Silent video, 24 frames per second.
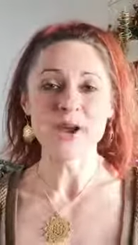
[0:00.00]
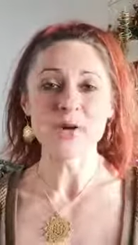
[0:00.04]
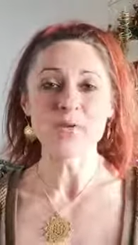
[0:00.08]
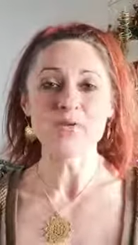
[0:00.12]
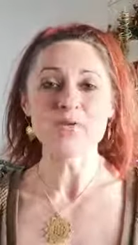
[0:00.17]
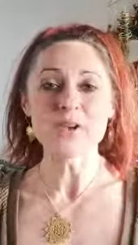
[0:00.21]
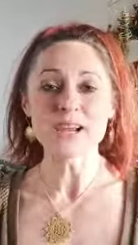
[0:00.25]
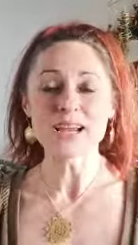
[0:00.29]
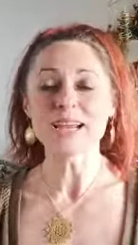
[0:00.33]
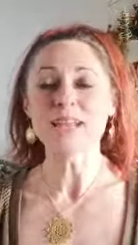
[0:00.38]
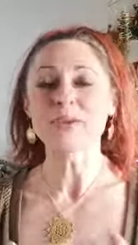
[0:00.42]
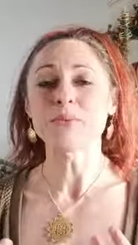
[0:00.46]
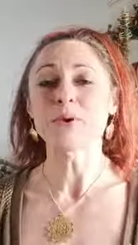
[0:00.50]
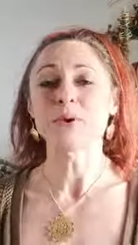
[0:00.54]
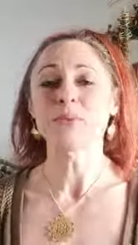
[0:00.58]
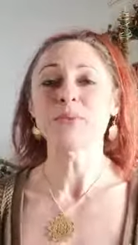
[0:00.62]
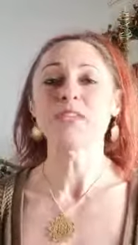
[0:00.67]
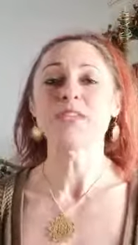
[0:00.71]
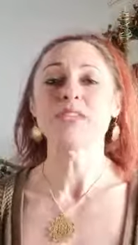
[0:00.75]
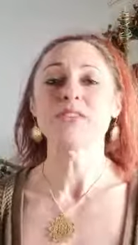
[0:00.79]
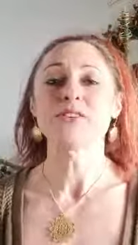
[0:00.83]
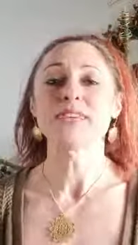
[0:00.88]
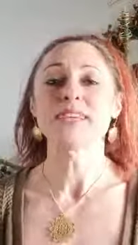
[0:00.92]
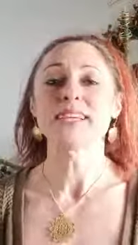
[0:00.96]
Really what we're
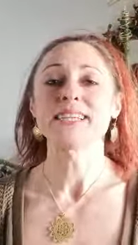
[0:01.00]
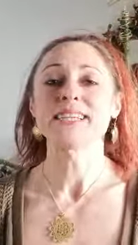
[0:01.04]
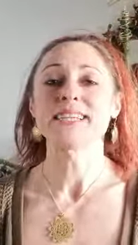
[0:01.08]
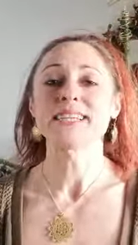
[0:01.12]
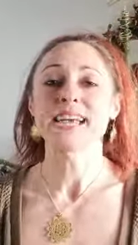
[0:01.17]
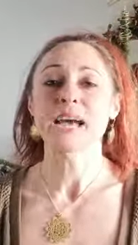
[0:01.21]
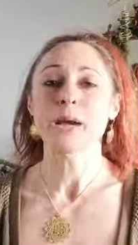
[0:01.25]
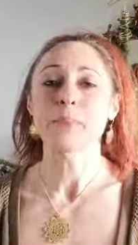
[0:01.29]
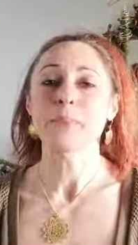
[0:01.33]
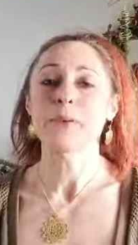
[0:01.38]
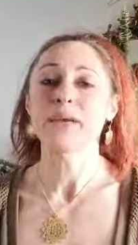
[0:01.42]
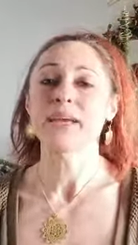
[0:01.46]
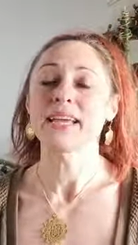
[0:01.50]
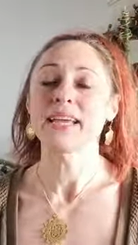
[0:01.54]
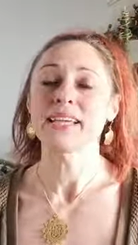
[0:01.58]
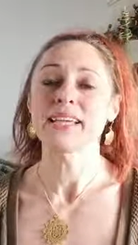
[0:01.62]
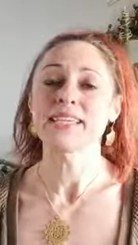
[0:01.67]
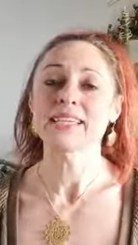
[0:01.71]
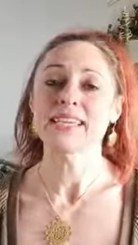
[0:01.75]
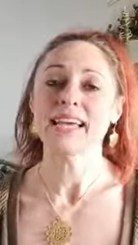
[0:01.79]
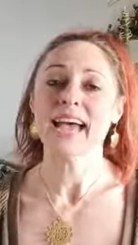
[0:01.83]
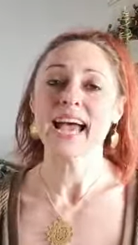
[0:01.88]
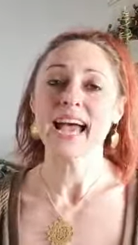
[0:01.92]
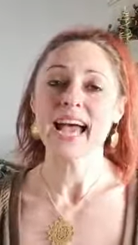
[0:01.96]
doing is tapping
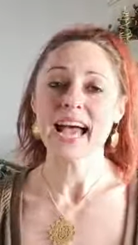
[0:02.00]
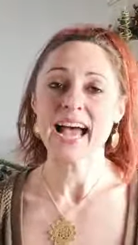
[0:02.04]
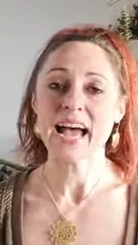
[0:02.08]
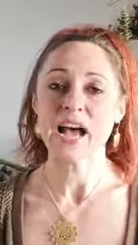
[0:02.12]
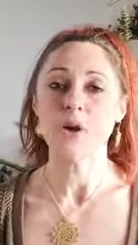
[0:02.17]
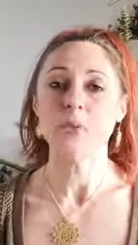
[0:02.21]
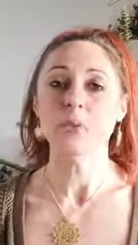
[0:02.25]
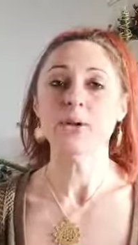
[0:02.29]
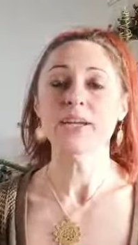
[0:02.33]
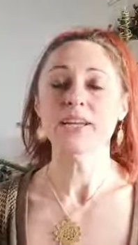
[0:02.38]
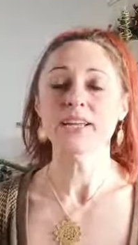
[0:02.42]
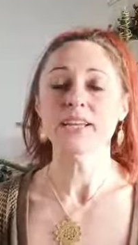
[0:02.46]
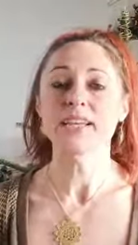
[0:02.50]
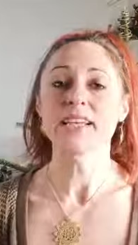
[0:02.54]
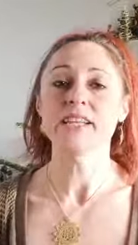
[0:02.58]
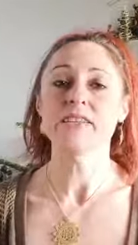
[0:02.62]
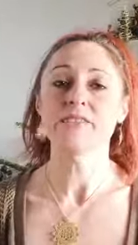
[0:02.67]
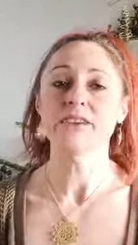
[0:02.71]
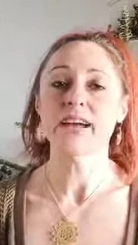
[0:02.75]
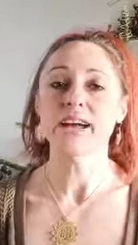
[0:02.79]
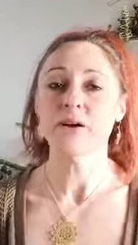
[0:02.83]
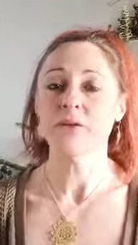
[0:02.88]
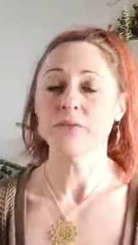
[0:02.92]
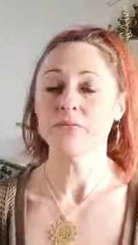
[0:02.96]
into how we can
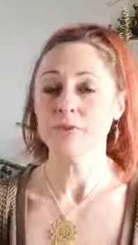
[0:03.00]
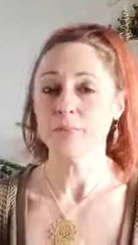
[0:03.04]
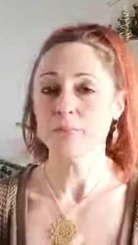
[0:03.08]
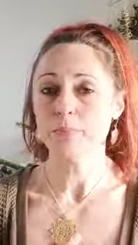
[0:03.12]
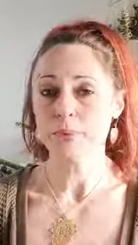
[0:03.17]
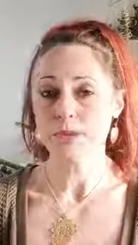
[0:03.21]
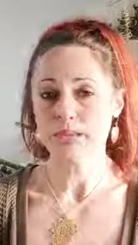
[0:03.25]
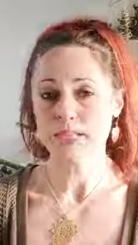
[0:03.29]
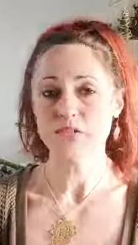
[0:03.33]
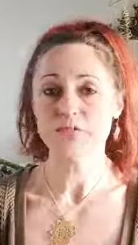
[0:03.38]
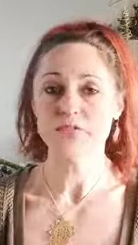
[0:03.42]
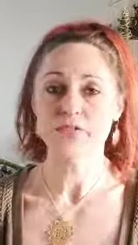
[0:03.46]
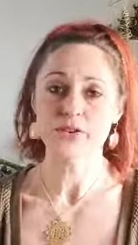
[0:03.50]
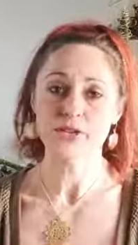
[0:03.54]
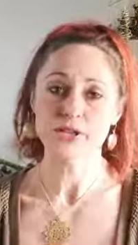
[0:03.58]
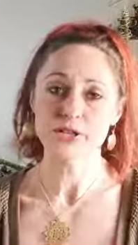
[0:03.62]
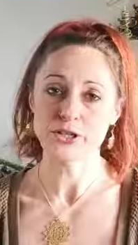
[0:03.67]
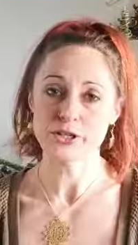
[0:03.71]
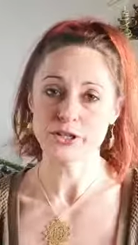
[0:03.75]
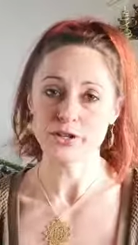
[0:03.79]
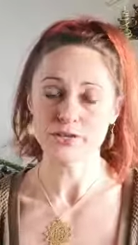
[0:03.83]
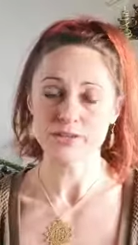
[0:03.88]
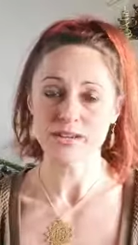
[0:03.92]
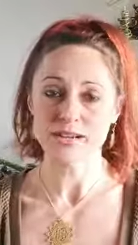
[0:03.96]
live out the best
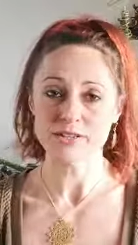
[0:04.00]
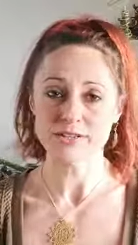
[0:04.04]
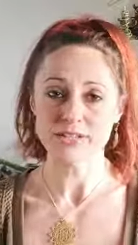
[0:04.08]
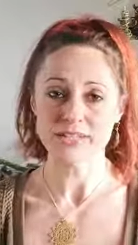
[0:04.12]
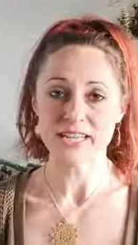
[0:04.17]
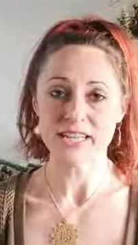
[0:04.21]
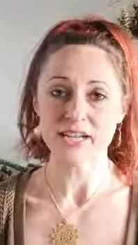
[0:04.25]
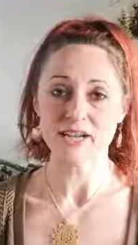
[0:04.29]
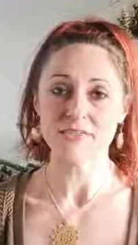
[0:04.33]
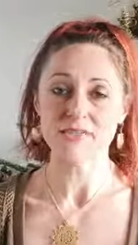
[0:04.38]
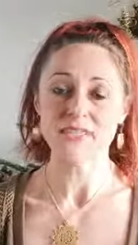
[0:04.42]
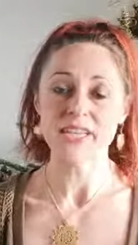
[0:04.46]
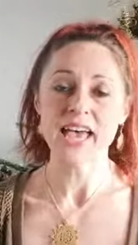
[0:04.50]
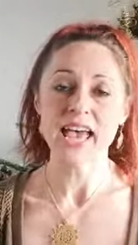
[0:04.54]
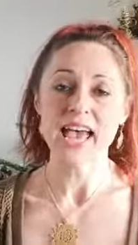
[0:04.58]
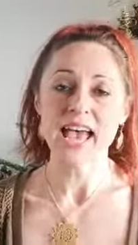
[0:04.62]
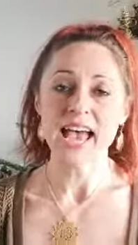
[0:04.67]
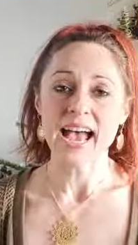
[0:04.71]
version of ourselves